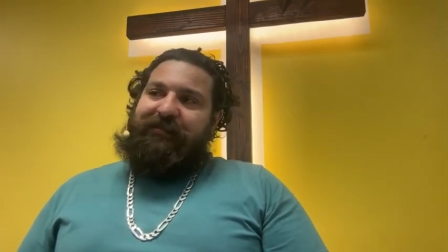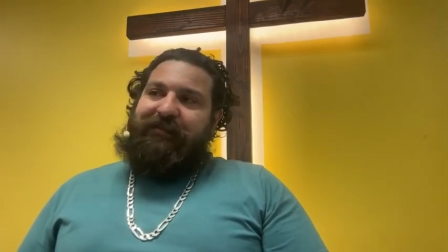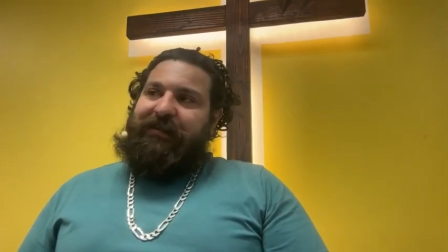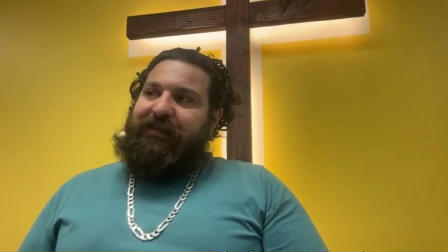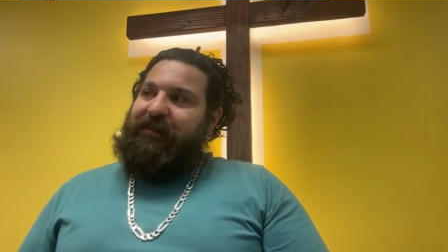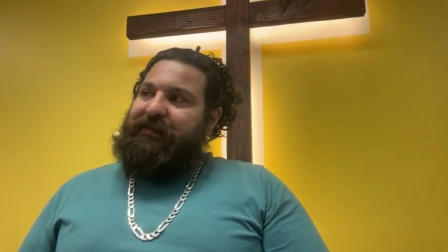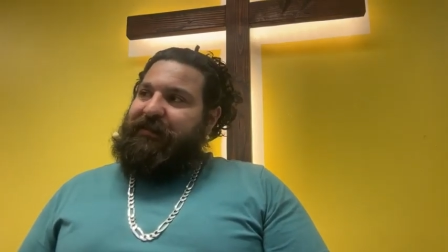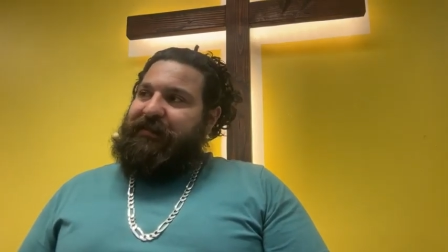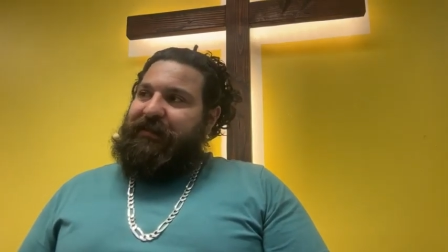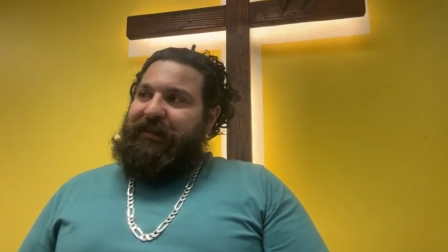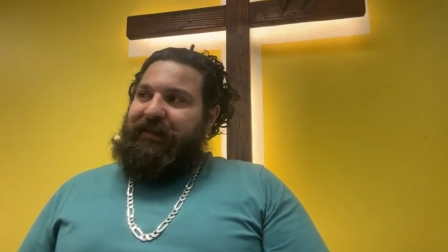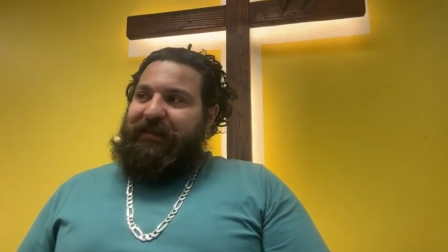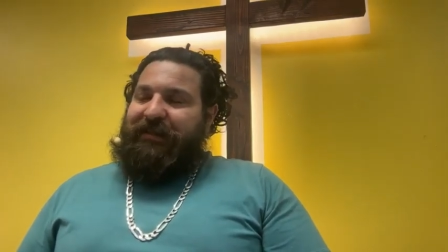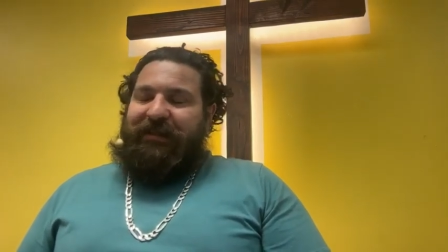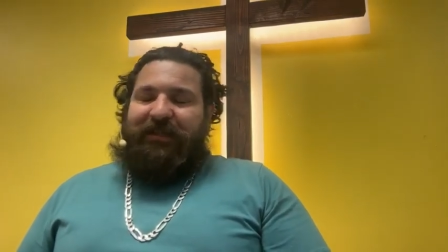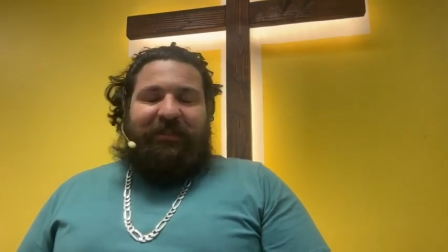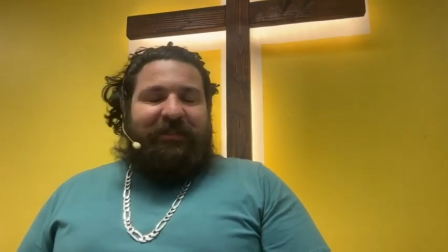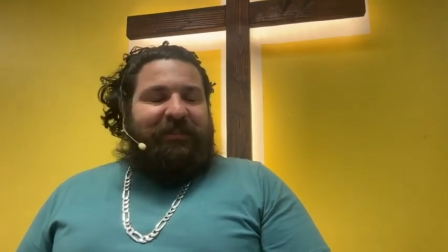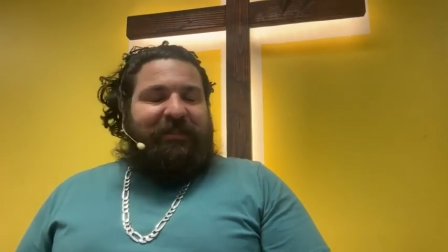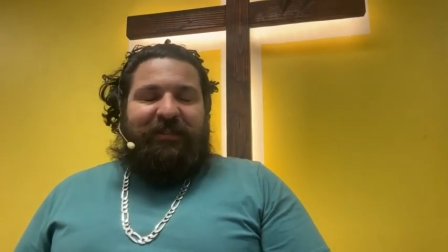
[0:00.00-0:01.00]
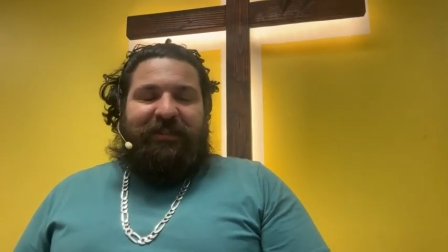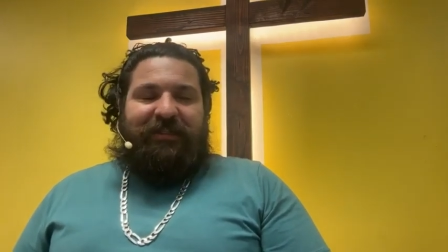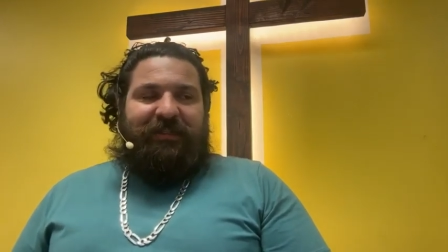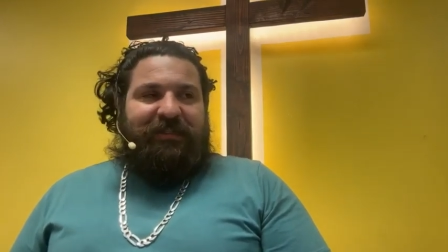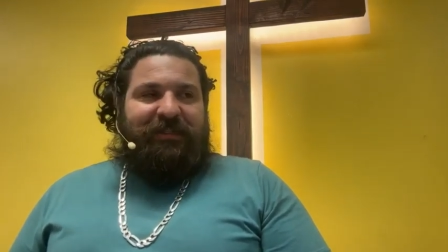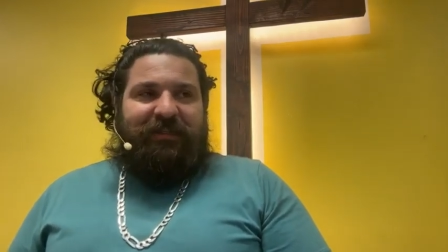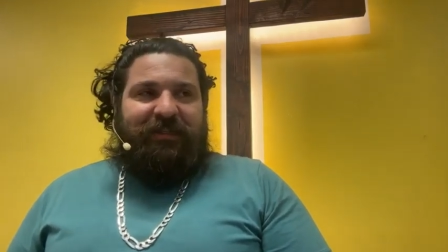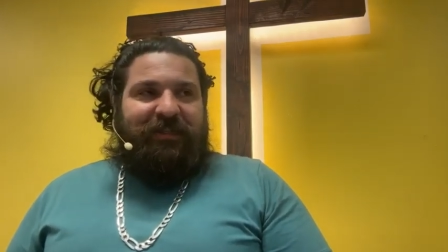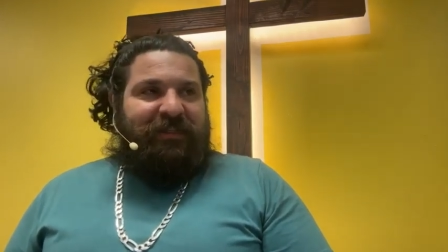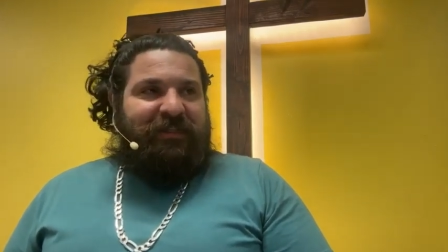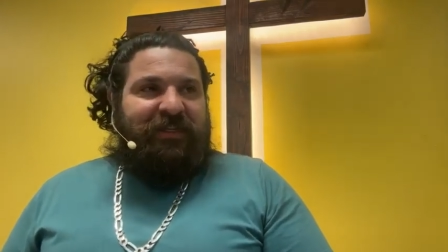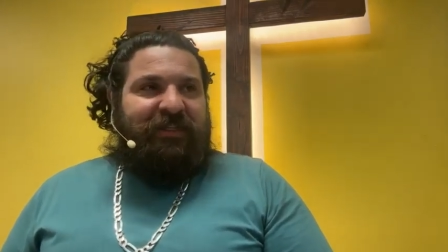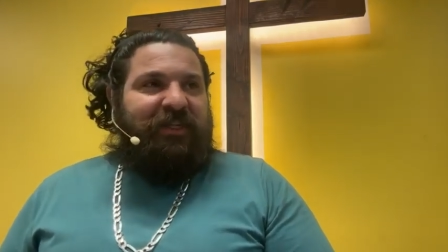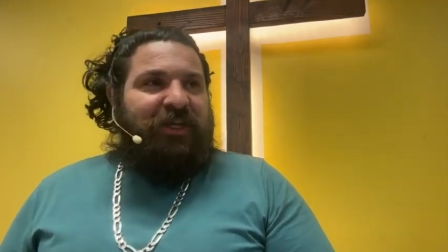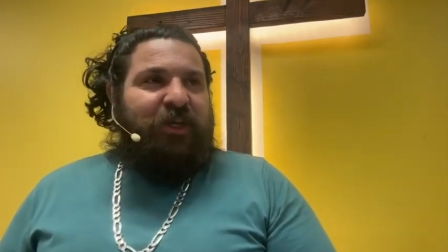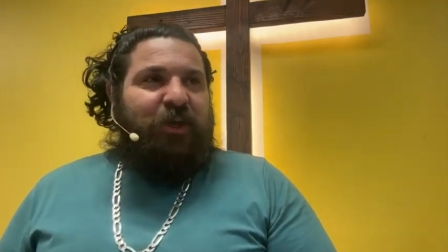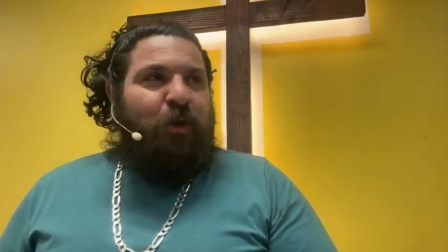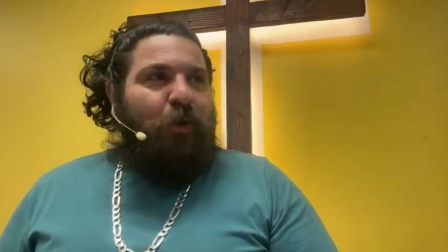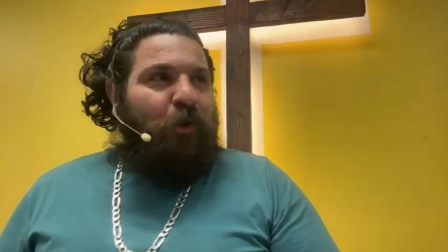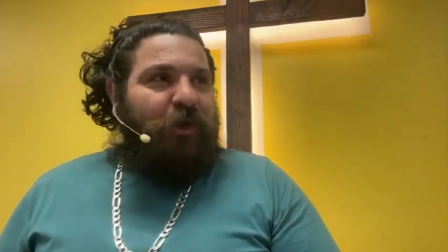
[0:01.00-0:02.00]
says this isn't this
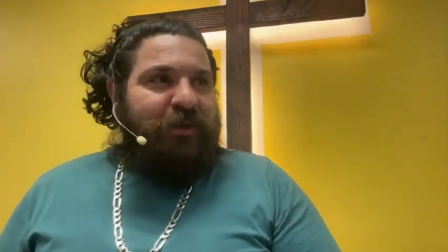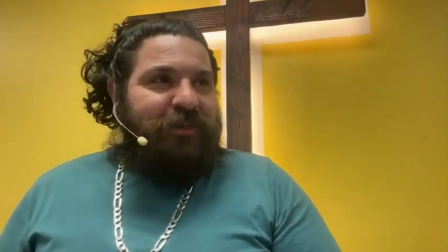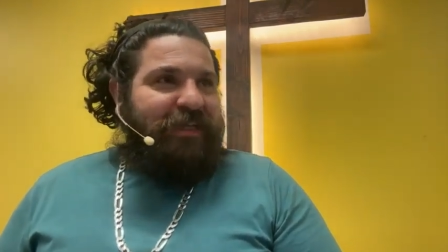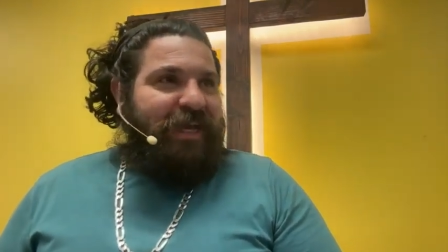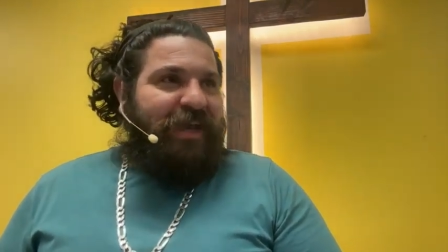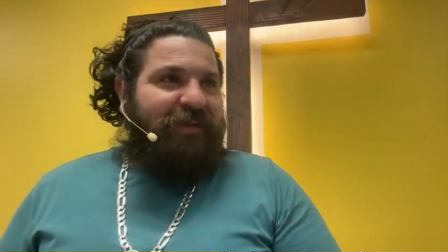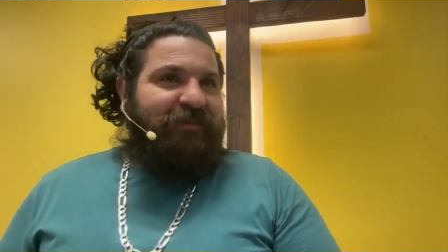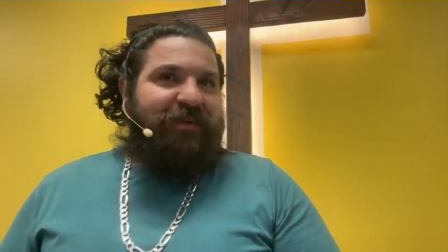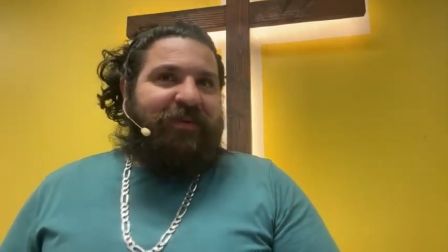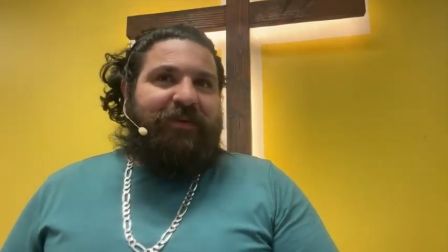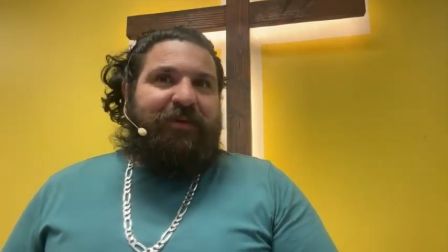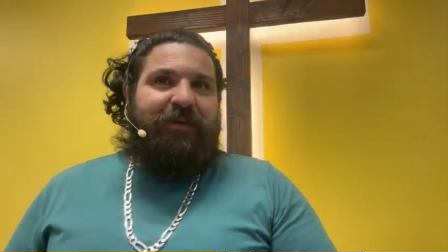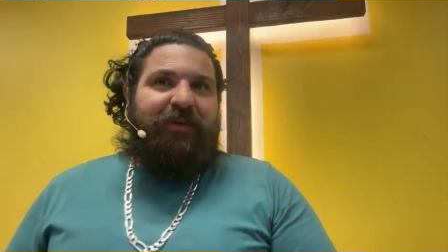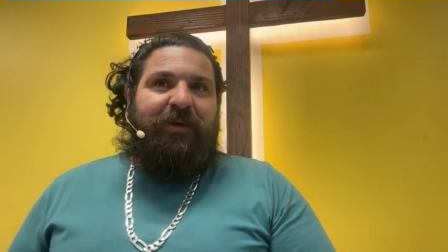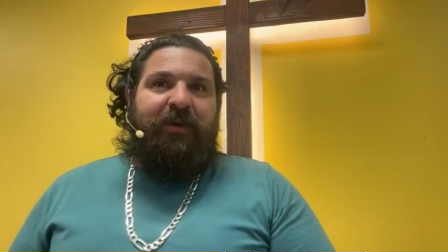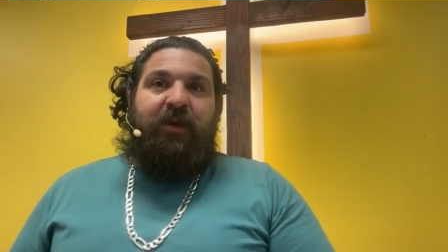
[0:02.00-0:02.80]
isn't yours, David.